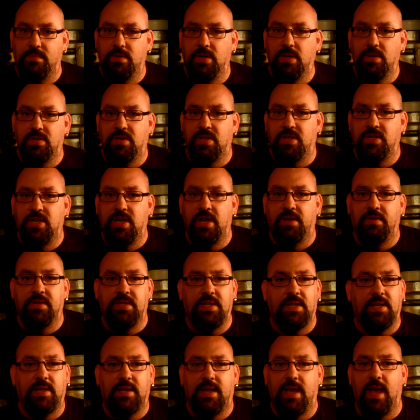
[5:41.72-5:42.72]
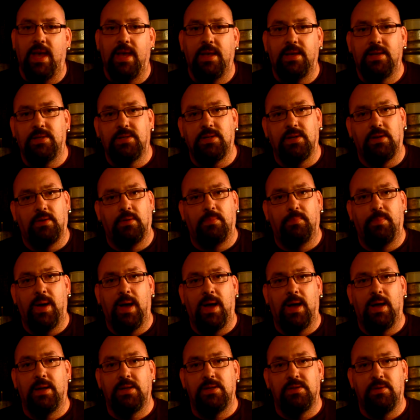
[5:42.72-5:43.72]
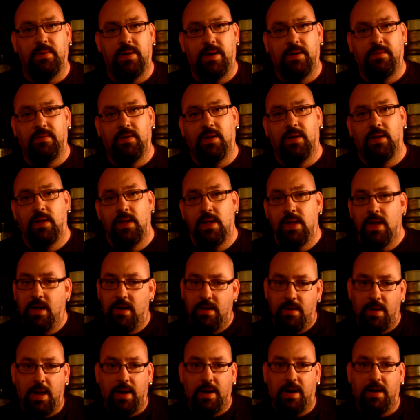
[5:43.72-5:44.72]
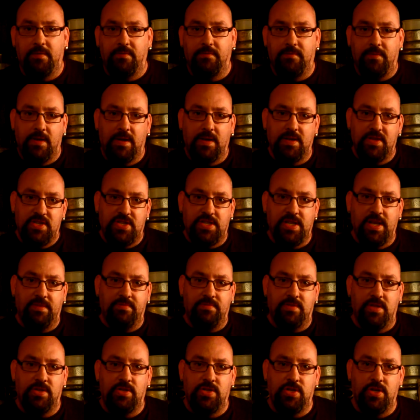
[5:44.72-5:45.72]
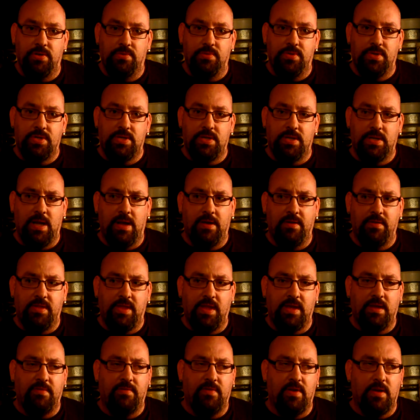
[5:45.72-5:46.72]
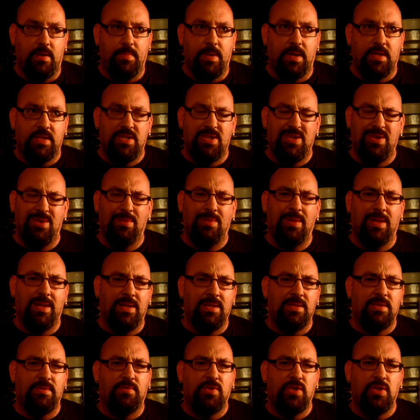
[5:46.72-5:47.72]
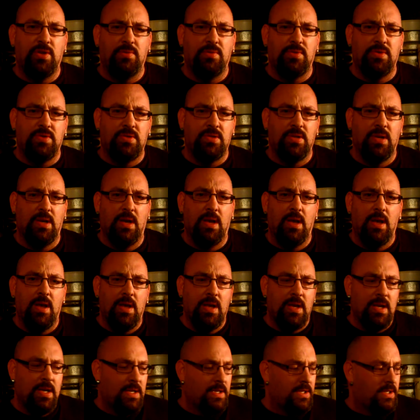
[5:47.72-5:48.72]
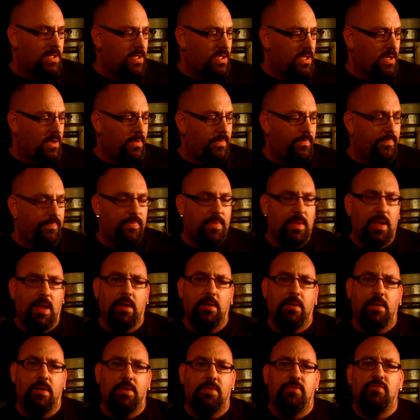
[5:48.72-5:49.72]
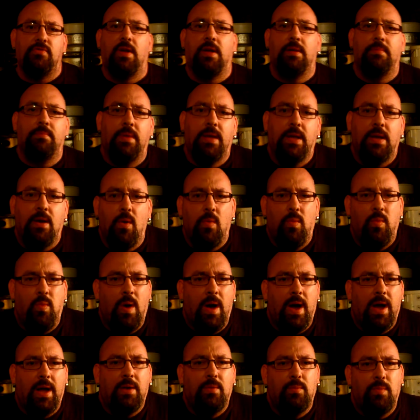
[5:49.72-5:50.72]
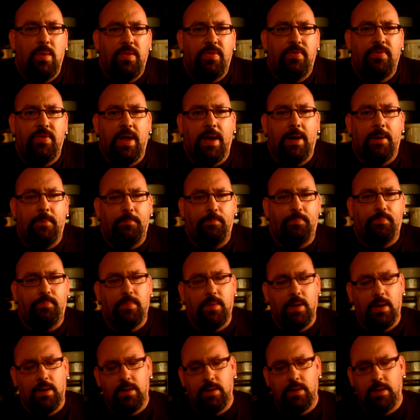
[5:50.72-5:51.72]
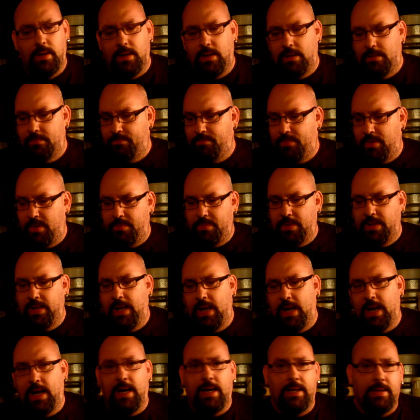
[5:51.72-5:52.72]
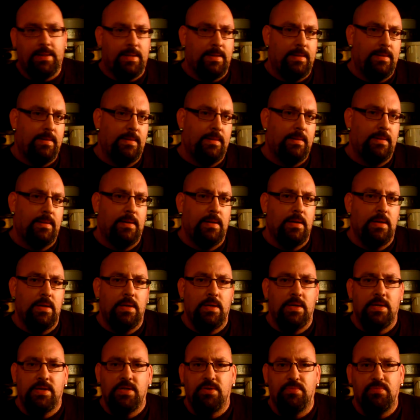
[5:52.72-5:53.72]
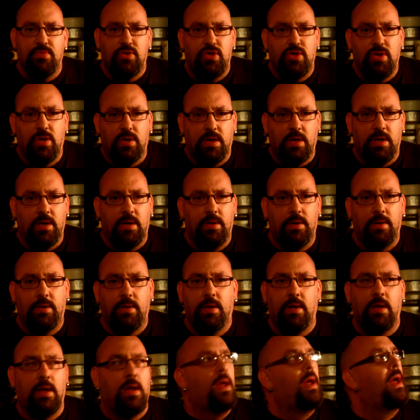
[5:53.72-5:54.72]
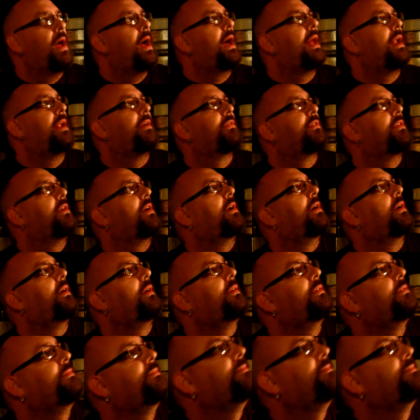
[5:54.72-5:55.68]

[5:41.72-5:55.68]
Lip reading: use the cherries in cakes or pies or whatever. And I've saved the juice. Now I think I've got about 2 litres of juice, so I'm going to try and make a wine with that. I'm going to probably add some sugar, and I've got